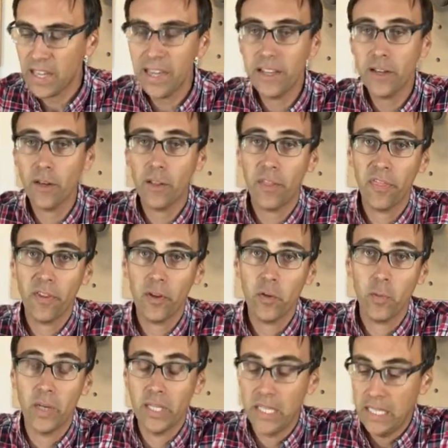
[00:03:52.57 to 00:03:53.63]
You know, the
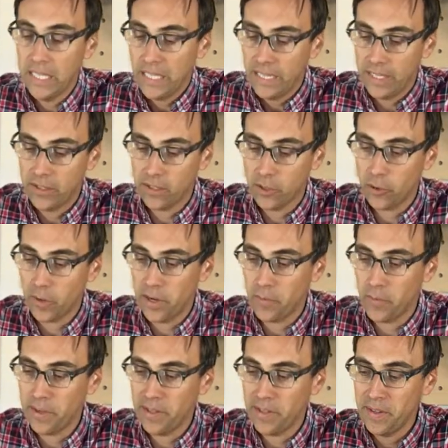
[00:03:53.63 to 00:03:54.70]
third one is a
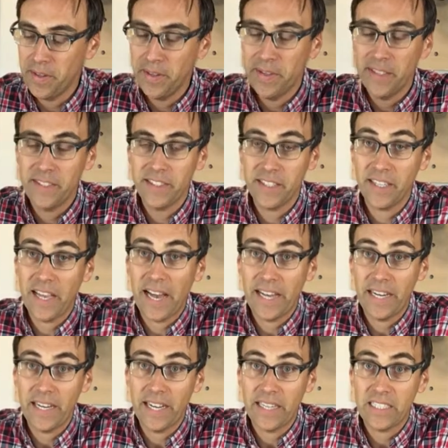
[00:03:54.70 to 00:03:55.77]
great one. It's a
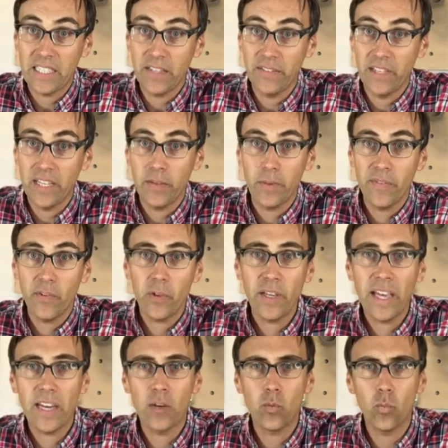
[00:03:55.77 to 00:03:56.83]
guided activity, and we've
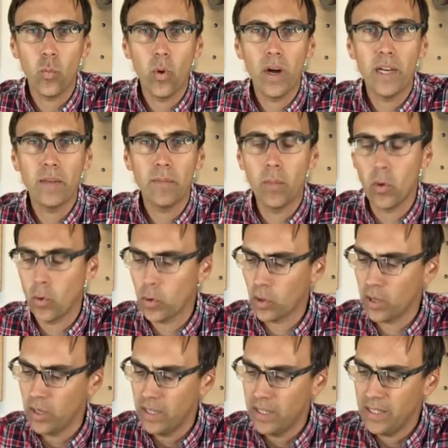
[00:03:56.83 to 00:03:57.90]
only added 1
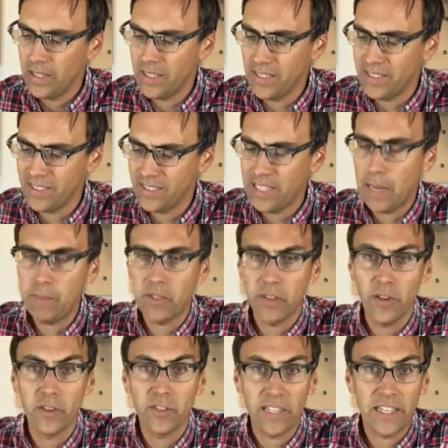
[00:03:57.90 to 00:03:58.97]
more step to
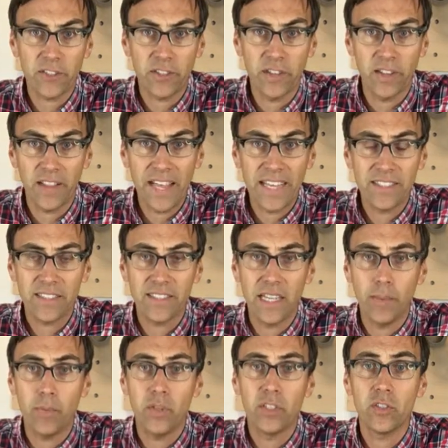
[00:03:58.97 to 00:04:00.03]
there. It's actually the last
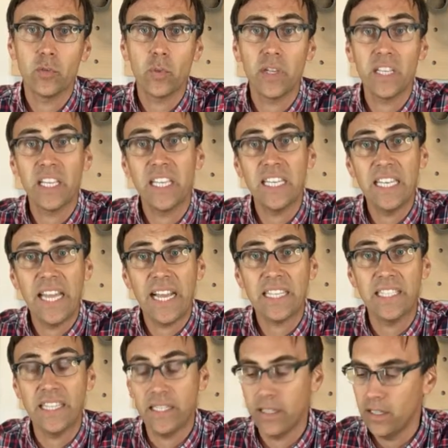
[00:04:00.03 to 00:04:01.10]
step, is really
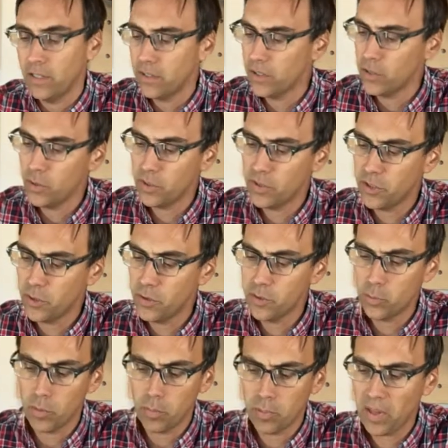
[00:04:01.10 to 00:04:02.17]
connecting. So
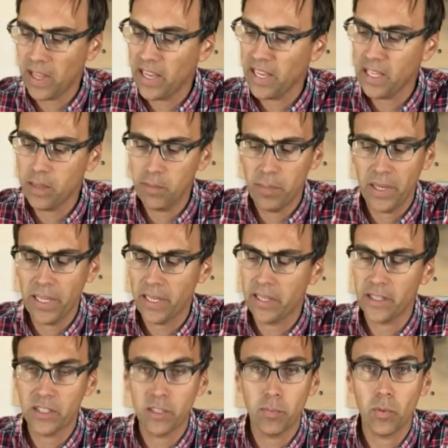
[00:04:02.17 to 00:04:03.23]
students will plan, pick,
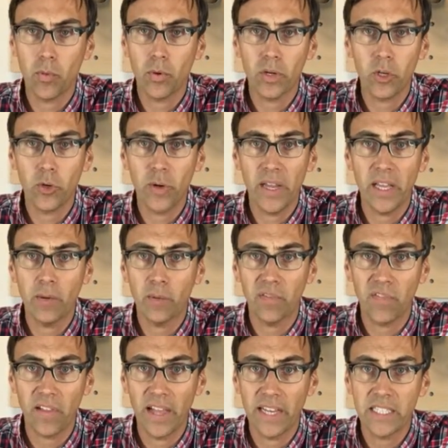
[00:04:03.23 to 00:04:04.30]
explore, create,
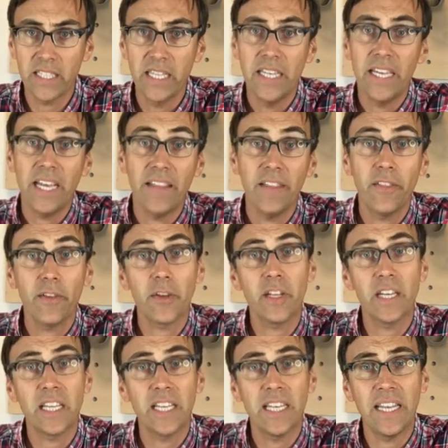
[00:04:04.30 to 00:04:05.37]
reflect, and then they're
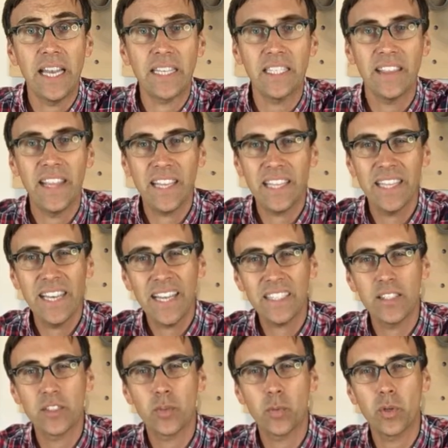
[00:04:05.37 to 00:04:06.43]
going to connect. And that
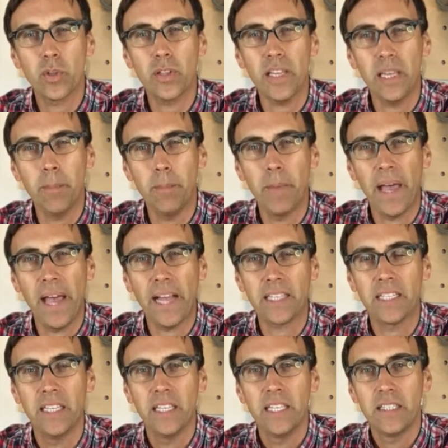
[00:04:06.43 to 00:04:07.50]
connect is a real
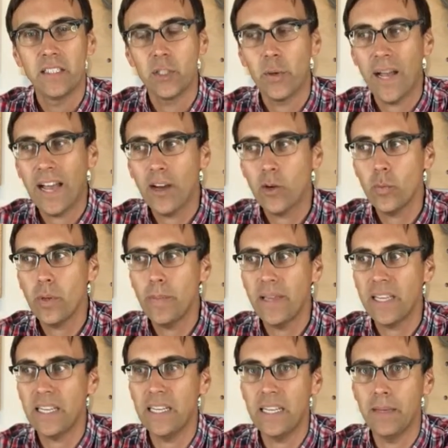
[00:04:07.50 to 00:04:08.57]
impact. So how do we
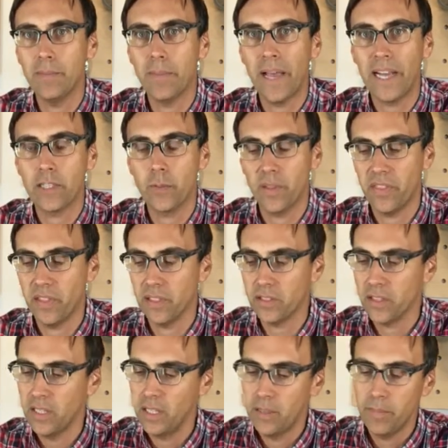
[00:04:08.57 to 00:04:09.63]
make an impact with
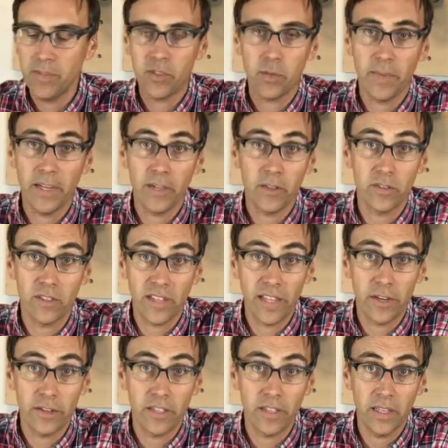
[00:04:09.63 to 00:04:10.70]
this? Mr. Maker's
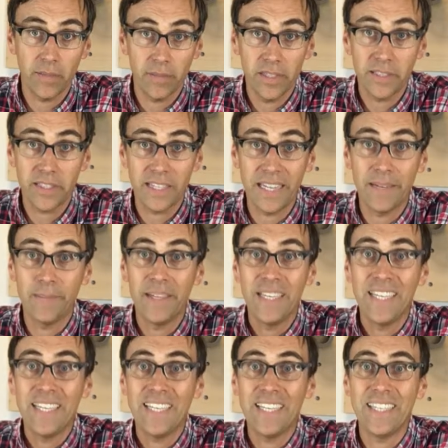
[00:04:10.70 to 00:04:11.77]
letter to them this time
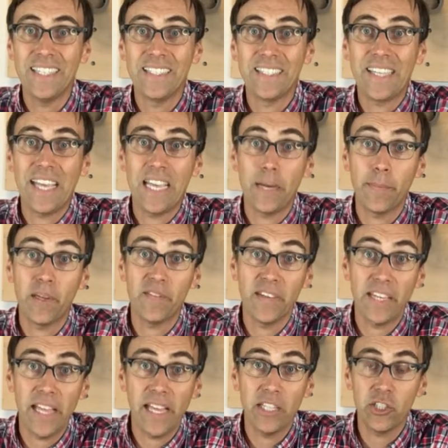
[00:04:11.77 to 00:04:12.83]
is, hey, I'm on
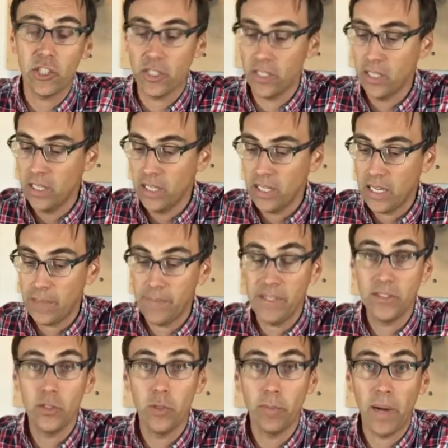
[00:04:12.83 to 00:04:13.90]
vacation, I'm
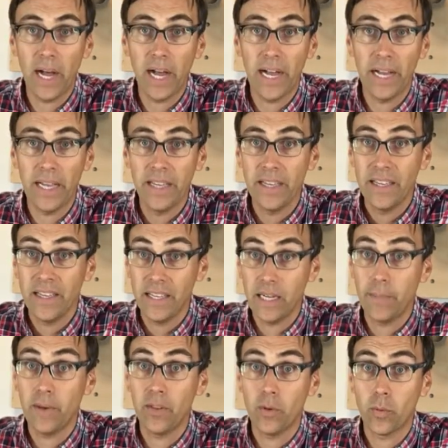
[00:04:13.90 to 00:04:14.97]
in Dubai, and
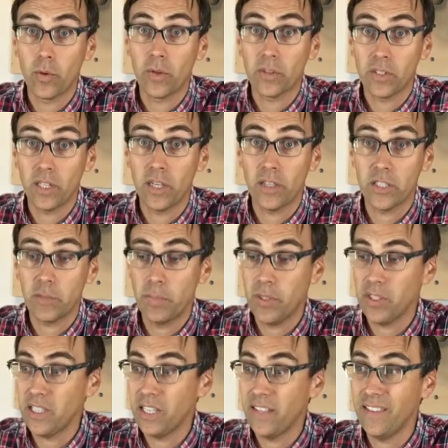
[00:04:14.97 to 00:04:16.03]
I'm on the world's tallest
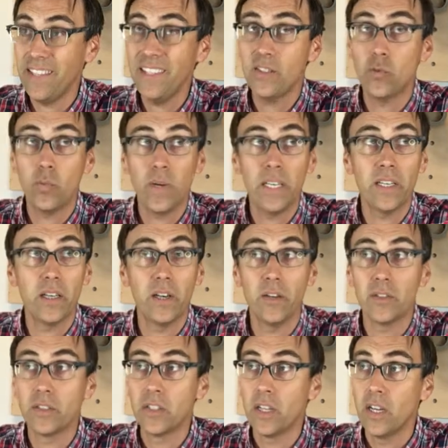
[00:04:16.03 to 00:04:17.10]
building, and these
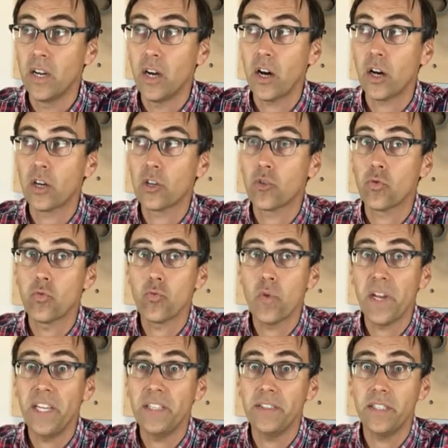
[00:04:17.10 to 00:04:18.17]
windows are
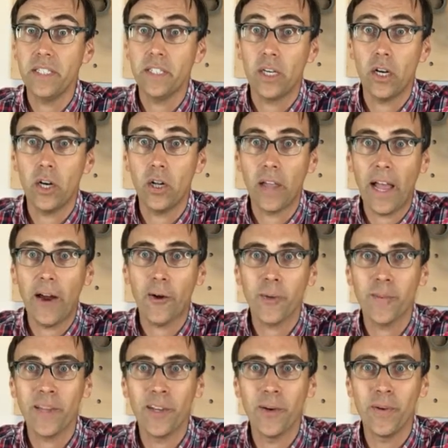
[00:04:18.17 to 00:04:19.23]
crazy tall. How are
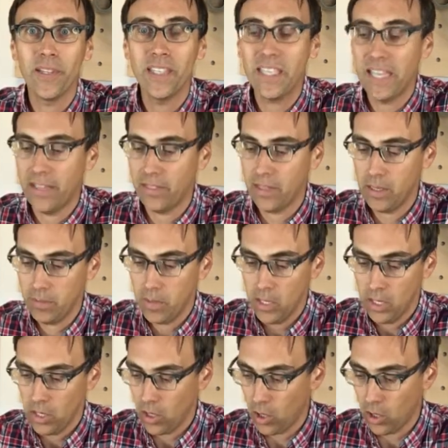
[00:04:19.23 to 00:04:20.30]
we going to get them
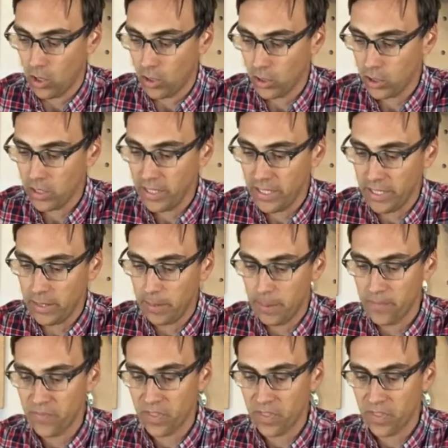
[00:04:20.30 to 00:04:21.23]
all clean?